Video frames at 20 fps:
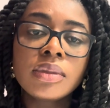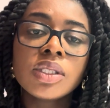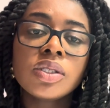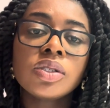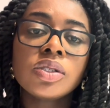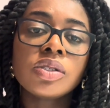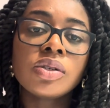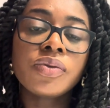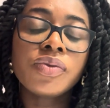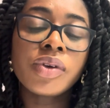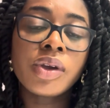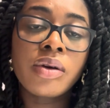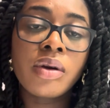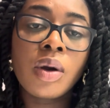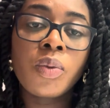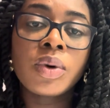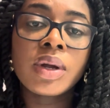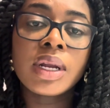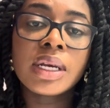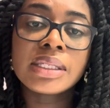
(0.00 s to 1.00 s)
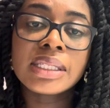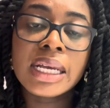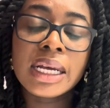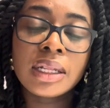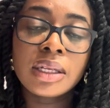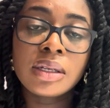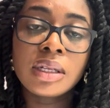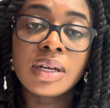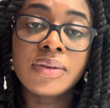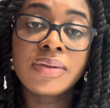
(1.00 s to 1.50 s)
So figure out what
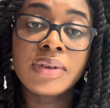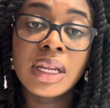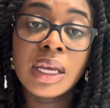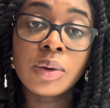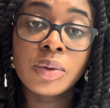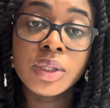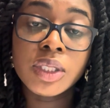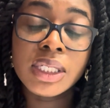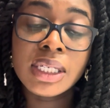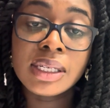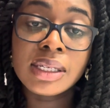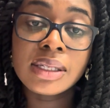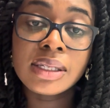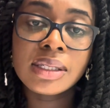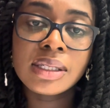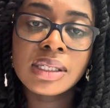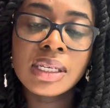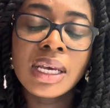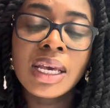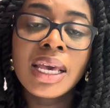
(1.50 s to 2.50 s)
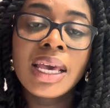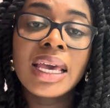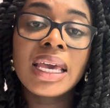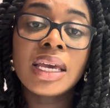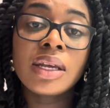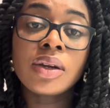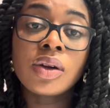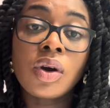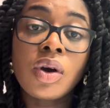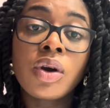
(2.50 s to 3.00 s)
exactly your love language is,
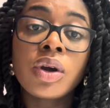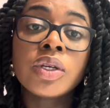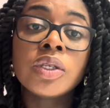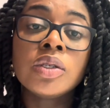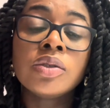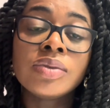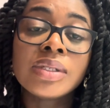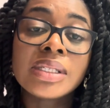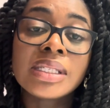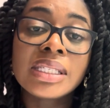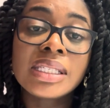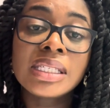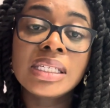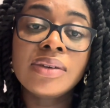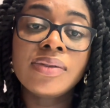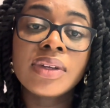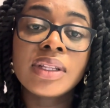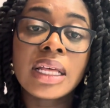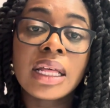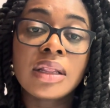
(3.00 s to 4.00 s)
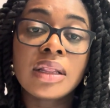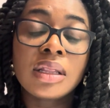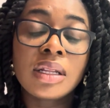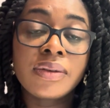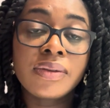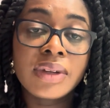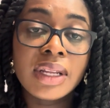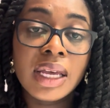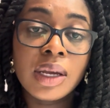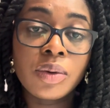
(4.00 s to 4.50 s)
and are you receiving that
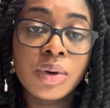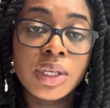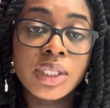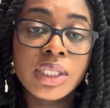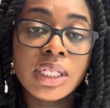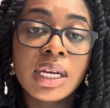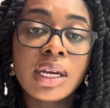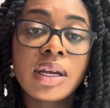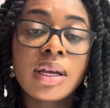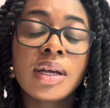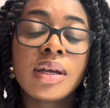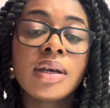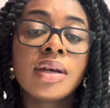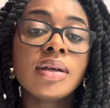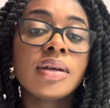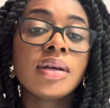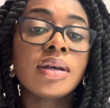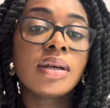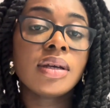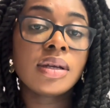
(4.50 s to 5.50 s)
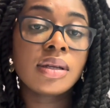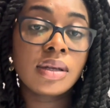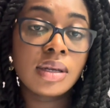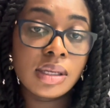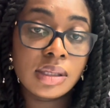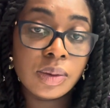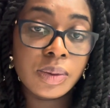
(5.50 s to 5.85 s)
love language as